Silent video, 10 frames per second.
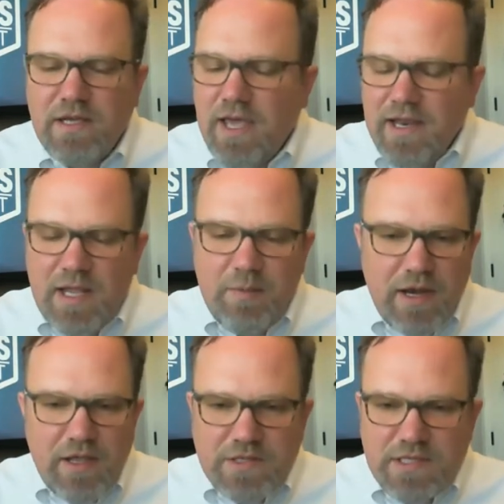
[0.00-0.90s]
and
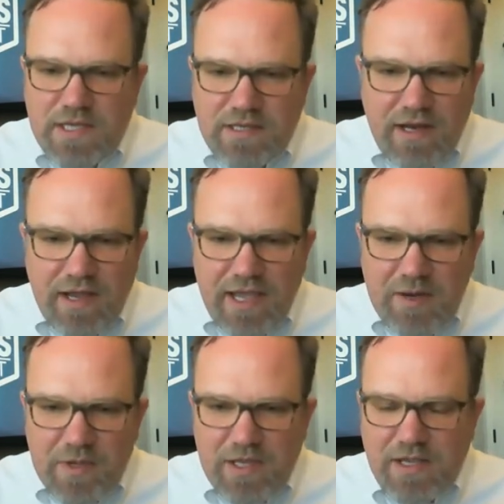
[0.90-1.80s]
anybody who's attended IANA
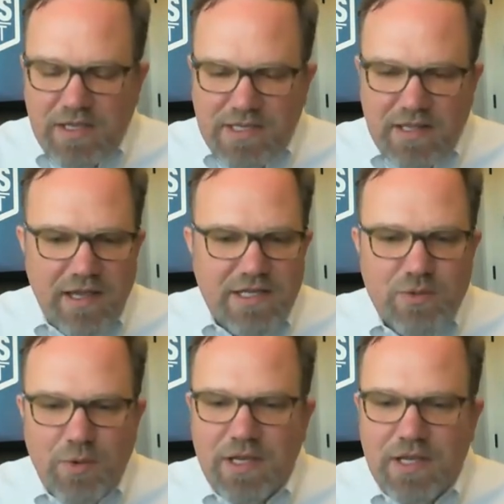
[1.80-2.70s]
meetings in the last
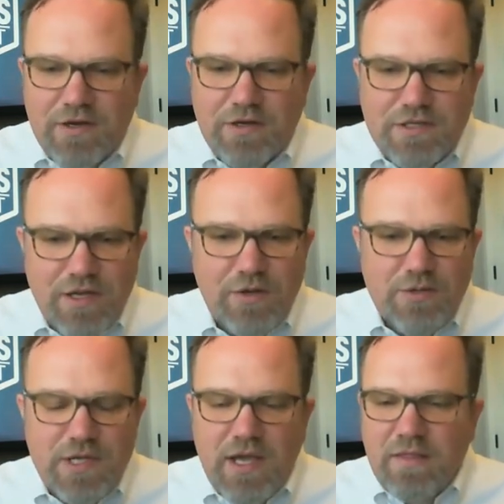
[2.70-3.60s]
20 years knows